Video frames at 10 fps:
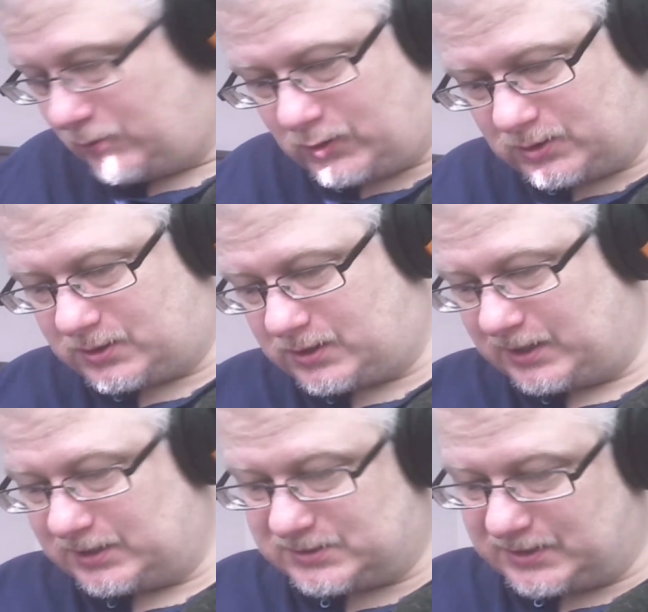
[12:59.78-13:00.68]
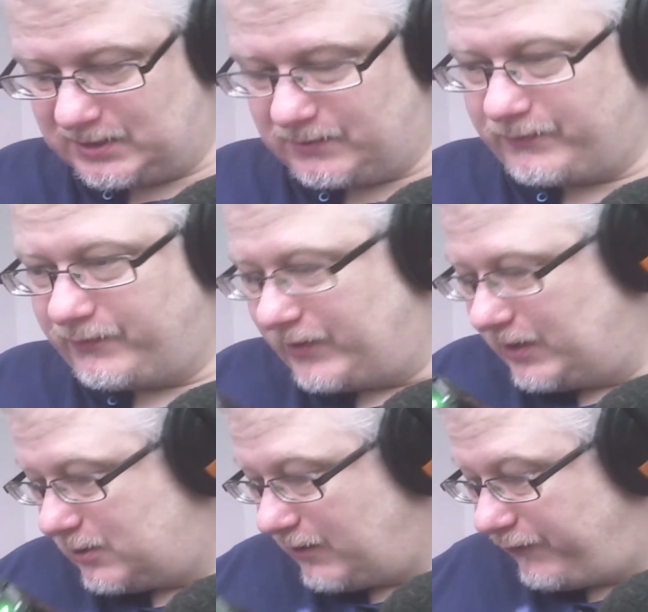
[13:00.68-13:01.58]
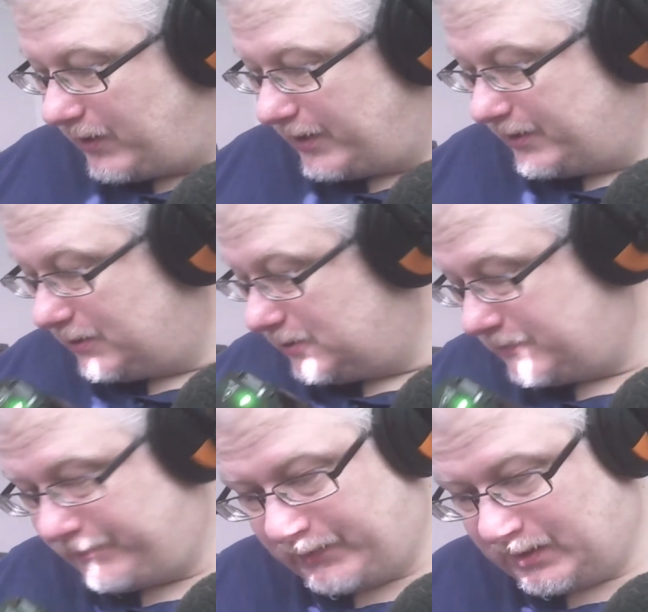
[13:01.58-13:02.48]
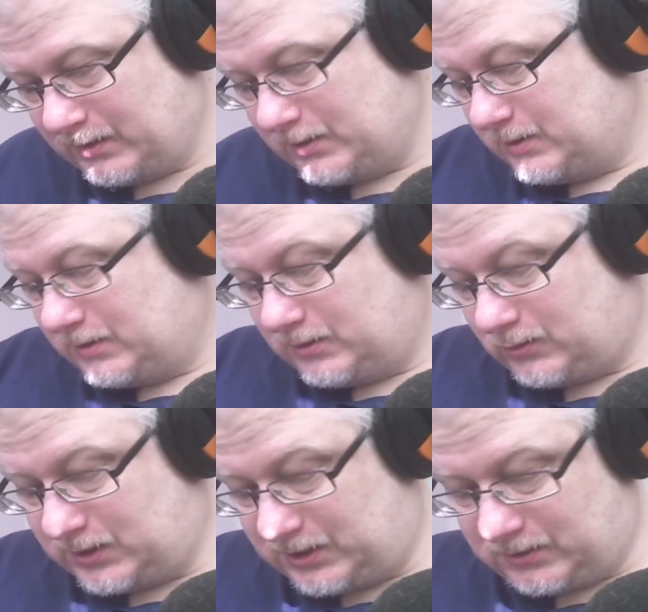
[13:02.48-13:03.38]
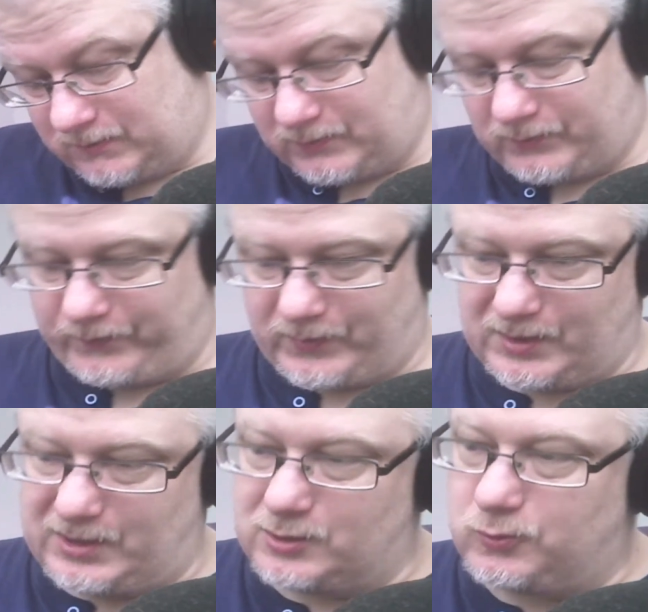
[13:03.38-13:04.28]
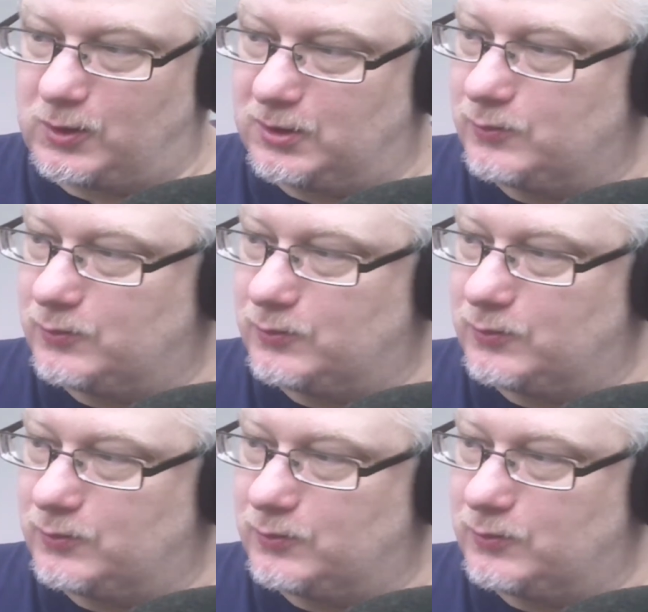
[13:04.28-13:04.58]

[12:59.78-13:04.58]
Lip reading: what can I say as a final? Well, this one